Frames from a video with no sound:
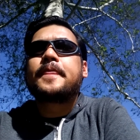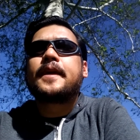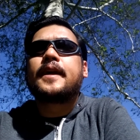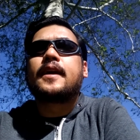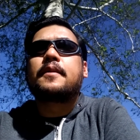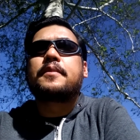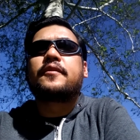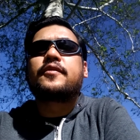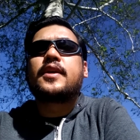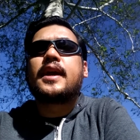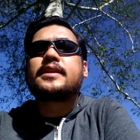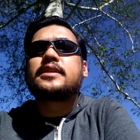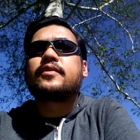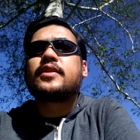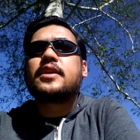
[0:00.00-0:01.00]
If you
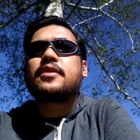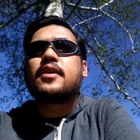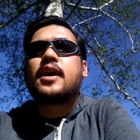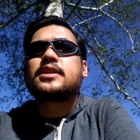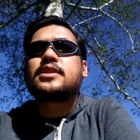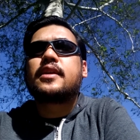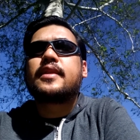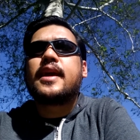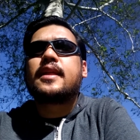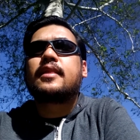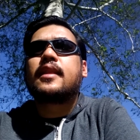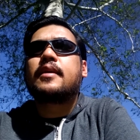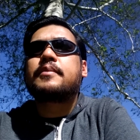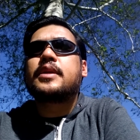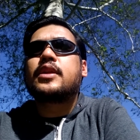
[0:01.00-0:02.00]
guys have any thoughts on that,
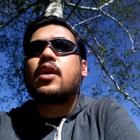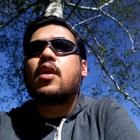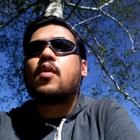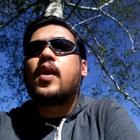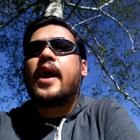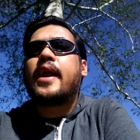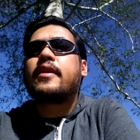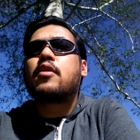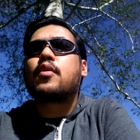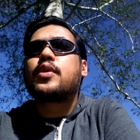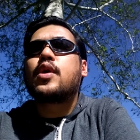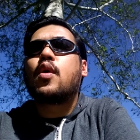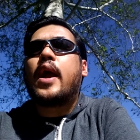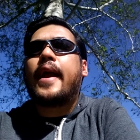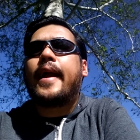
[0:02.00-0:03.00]
let me know. I don't
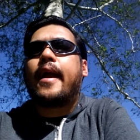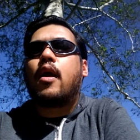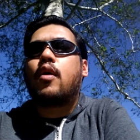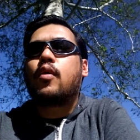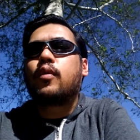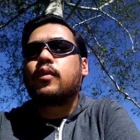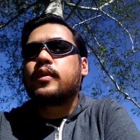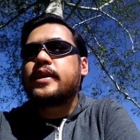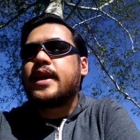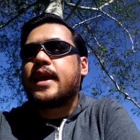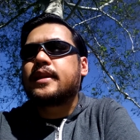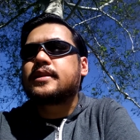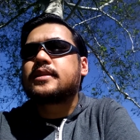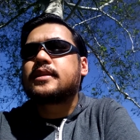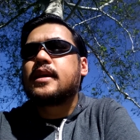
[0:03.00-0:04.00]
know how
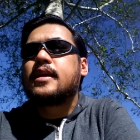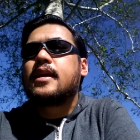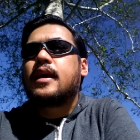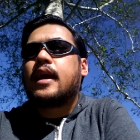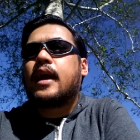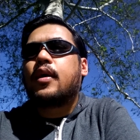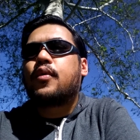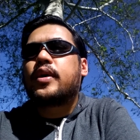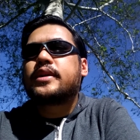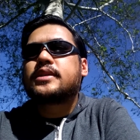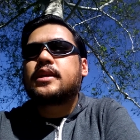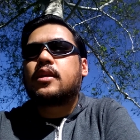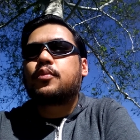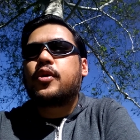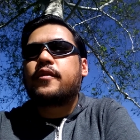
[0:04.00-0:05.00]
yet I want to
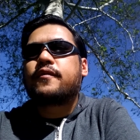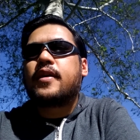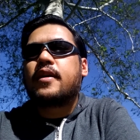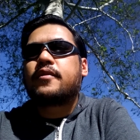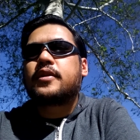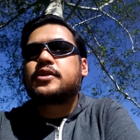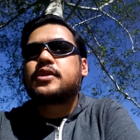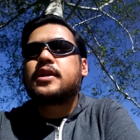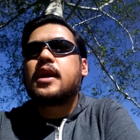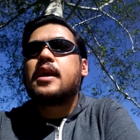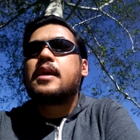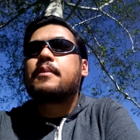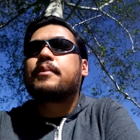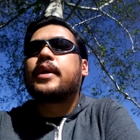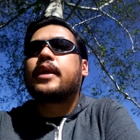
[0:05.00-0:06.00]
celebrate 500,
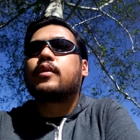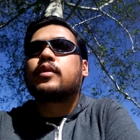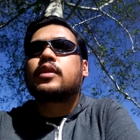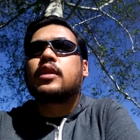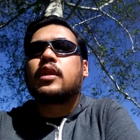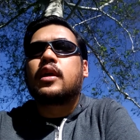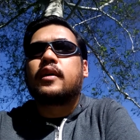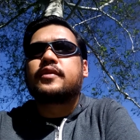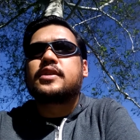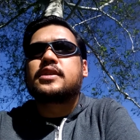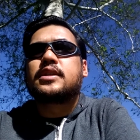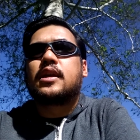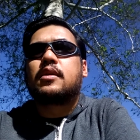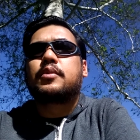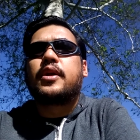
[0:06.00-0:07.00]
but I would love to
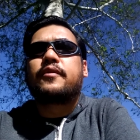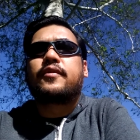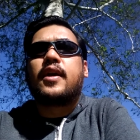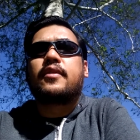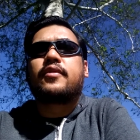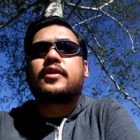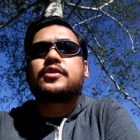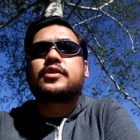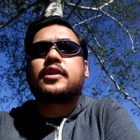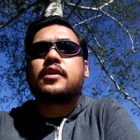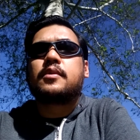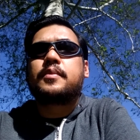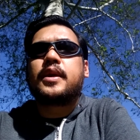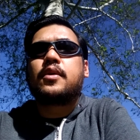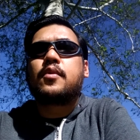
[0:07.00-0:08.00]
celebrate 500 in a
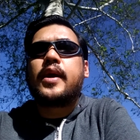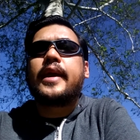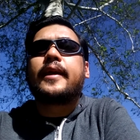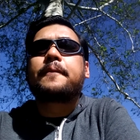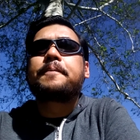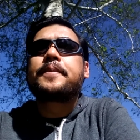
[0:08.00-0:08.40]
big way.